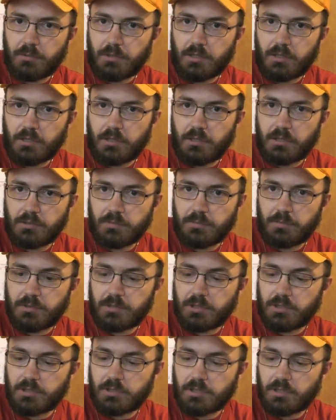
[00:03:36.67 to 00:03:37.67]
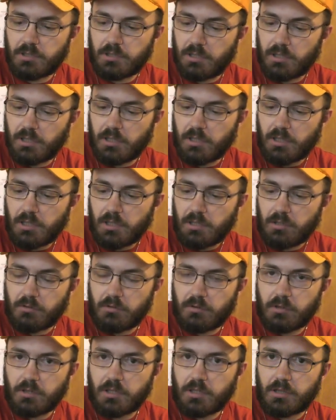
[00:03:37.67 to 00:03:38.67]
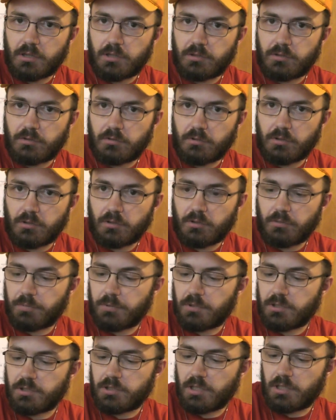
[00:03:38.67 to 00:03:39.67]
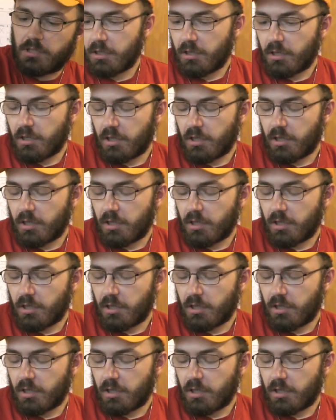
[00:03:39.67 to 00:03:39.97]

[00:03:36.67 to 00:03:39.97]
in this position in order to get this door to open and shut.